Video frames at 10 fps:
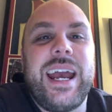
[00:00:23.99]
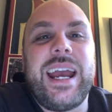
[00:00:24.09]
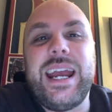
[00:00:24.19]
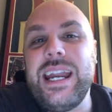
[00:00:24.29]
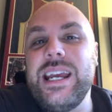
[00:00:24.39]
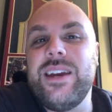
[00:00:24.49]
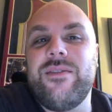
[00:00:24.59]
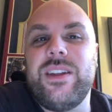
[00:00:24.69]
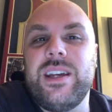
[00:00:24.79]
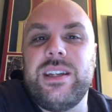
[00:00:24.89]
any
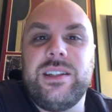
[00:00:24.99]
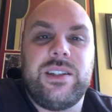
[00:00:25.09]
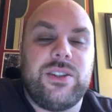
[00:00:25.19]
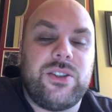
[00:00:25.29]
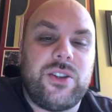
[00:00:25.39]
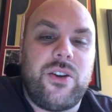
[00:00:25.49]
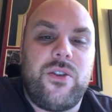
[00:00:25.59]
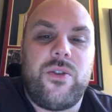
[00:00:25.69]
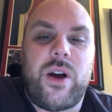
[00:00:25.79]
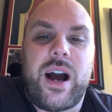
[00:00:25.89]
of these,
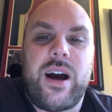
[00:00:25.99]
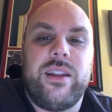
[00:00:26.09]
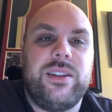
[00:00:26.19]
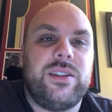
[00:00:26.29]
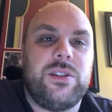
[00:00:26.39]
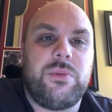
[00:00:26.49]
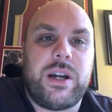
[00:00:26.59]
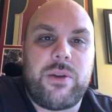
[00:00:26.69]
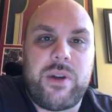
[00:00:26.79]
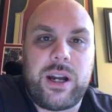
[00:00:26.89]
so uh, this is what
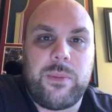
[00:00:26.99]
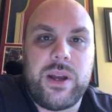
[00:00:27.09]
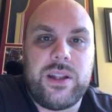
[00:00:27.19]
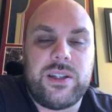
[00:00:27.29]
I recommend.